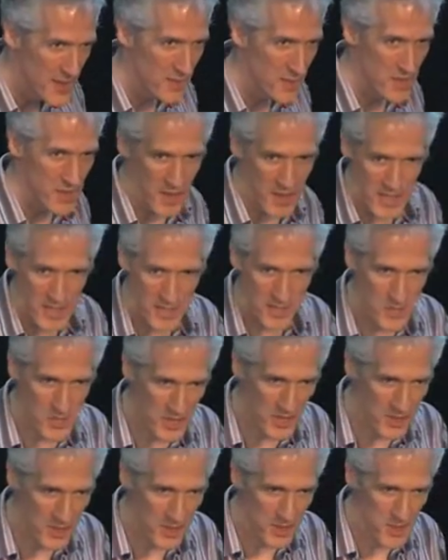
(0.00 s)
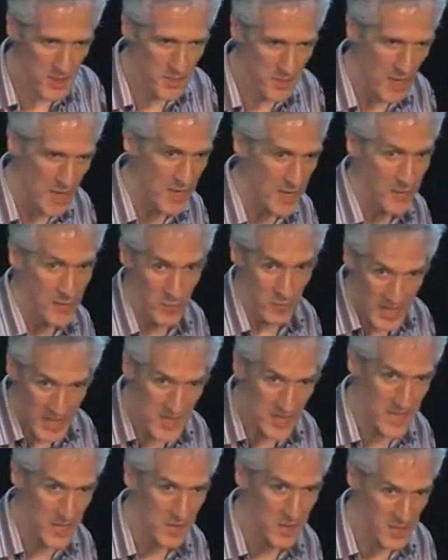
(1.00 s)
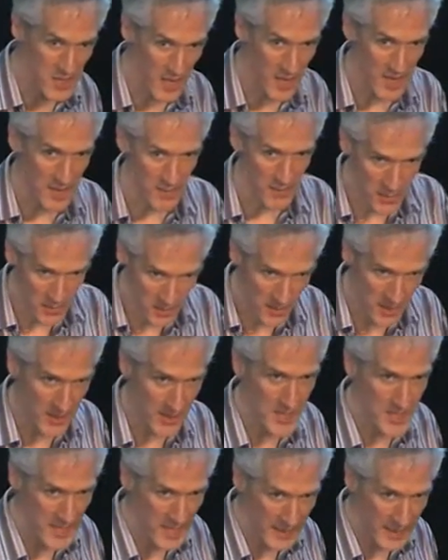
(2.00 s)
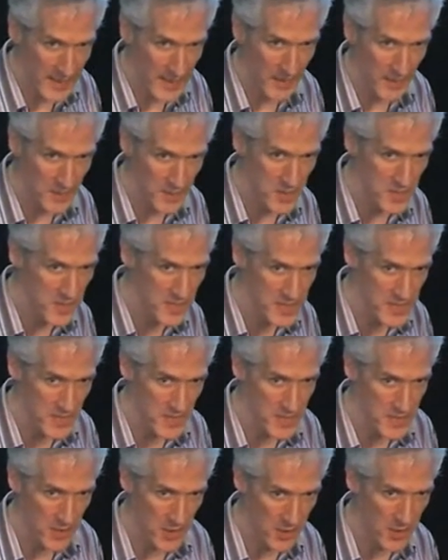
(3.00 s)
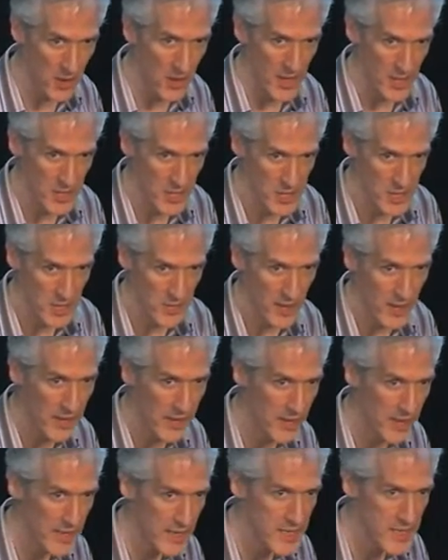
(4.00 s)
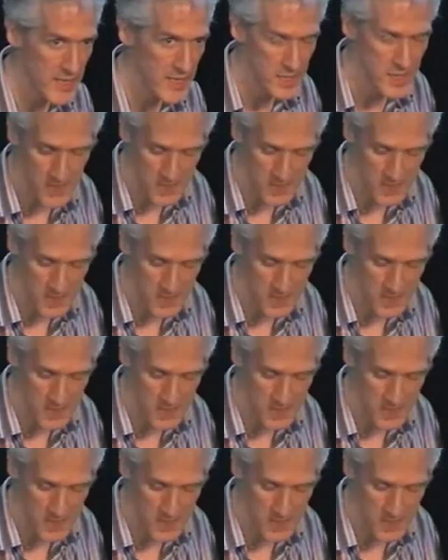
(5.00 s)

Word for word: but there may be some chickens who might even be wasting your time, who are kind of tagging along to meetings but are not actually generating any ideas.